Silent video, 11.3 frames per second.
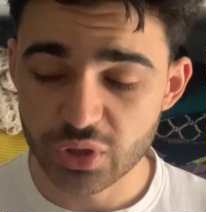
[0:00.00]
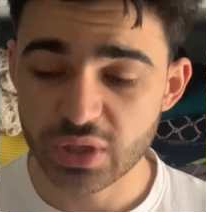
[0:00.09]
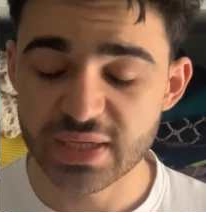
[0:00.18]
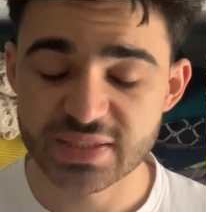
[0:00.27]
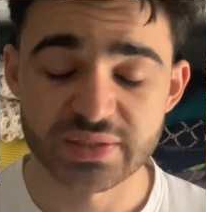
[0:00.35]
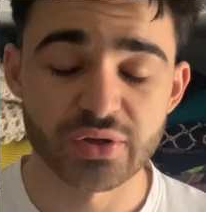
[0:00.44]
you
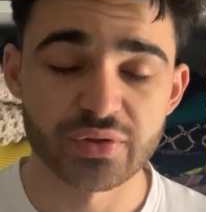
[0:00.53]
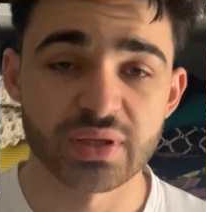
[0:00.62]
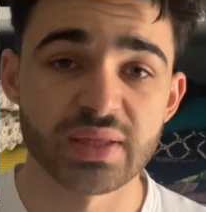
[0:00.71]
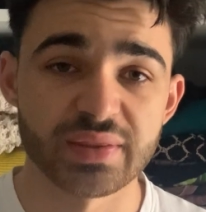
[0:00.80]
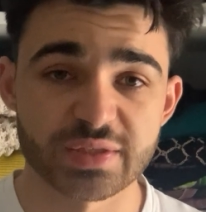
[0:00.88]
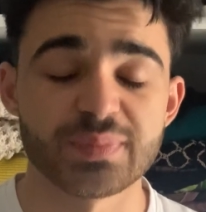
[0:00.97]
guys to know that
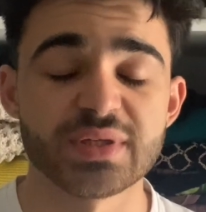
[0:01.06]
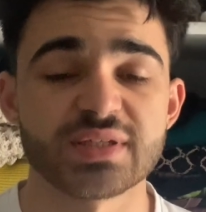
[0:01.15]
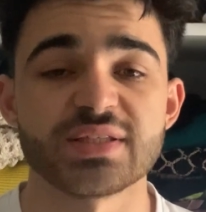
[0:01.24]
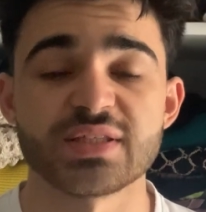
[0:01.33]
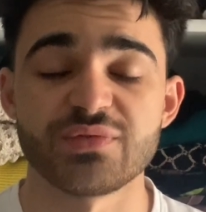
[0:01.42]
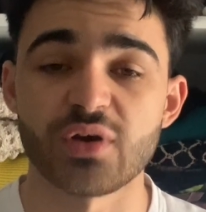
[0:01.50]
in this
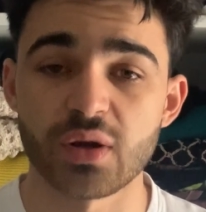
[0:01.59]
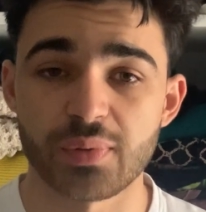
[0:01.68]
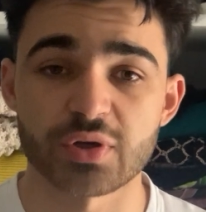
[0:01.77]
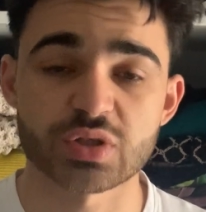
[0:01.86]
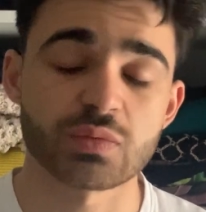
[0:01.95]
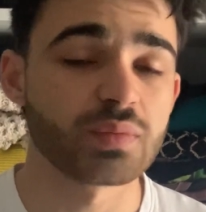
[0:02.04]
business, it's very
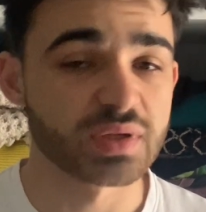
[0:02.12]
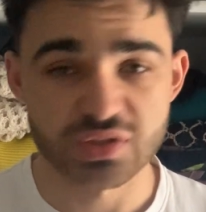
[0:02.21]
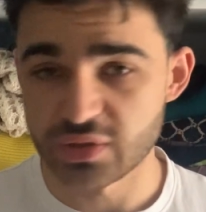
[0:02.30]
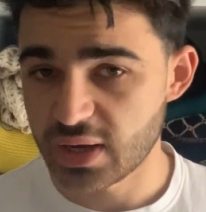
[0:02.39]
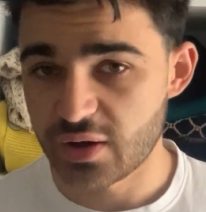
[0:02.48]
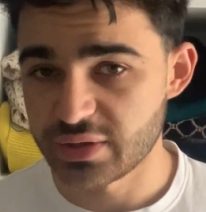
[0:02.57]
possible, but it's
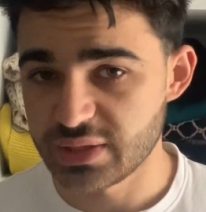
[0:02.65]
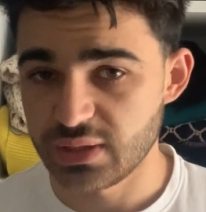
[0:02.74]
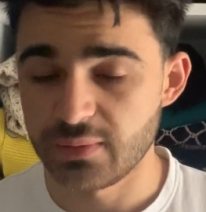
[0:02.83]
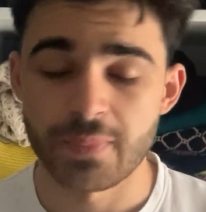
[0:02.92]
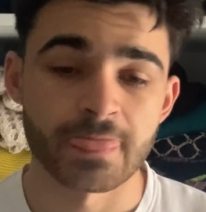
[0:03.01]
not guaranteed.